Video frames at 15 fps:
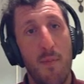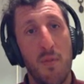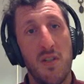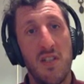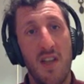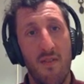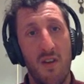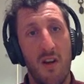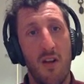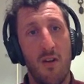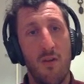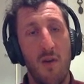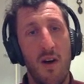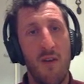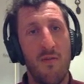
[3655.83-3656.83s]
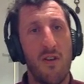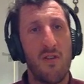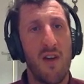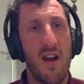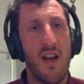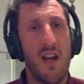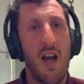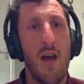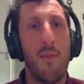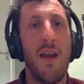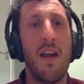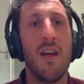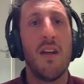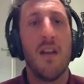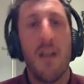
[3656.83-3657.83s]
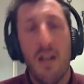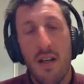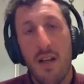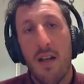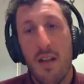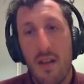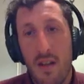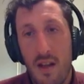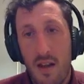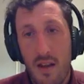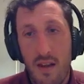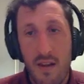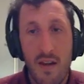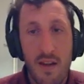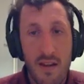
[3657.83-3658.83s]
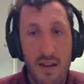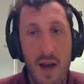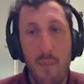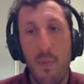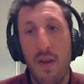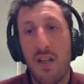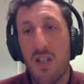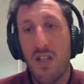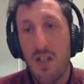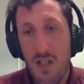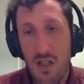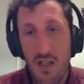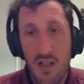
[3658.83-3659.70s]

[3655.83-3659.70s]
7 as well for Craig. I mean, that picture's